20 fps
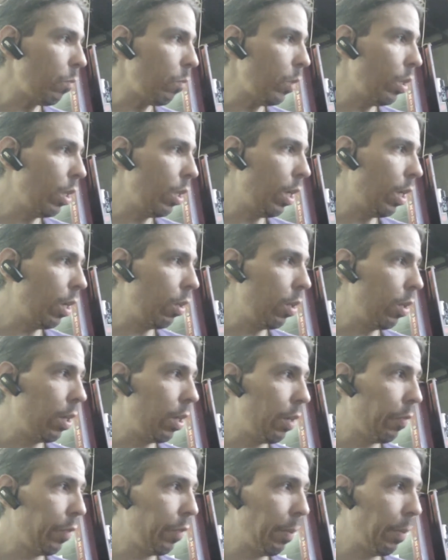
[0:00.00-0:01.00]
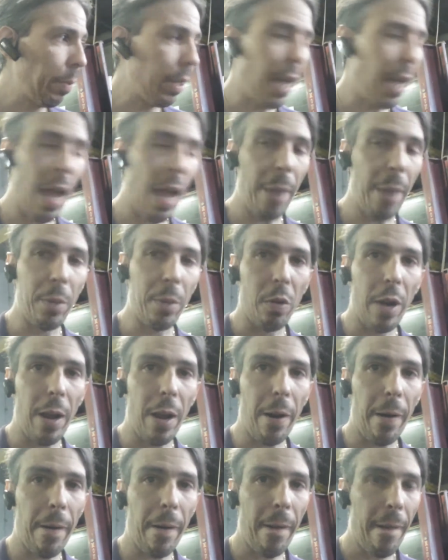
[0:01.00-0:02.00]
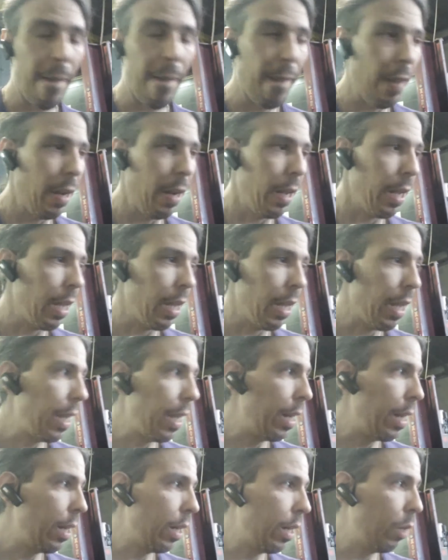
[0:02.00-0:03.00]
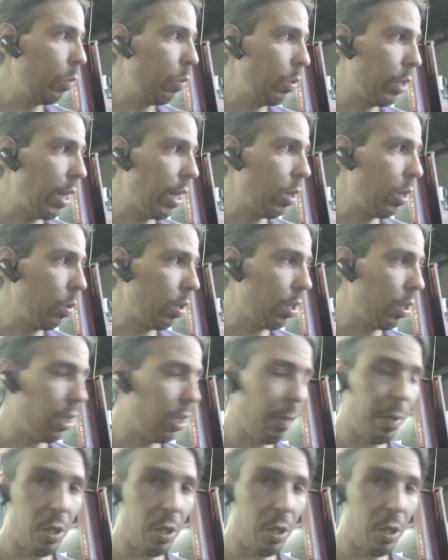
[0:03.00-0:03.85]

I'll flip the camera around and we'll take a look at some of the